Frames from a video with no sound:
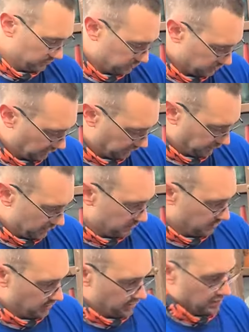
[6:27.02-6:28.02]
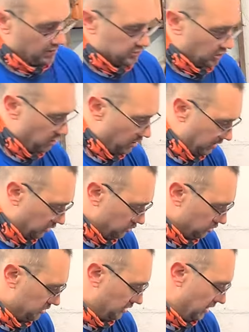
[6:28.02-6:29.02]
so that's fine. So now I can
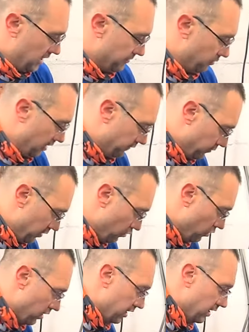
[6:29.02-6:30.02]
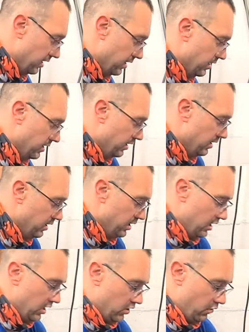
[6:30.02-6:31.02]
just grab the weight of the wheel,
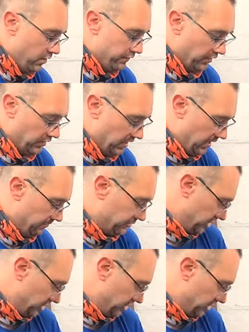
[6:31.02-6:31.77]
remove the clamp,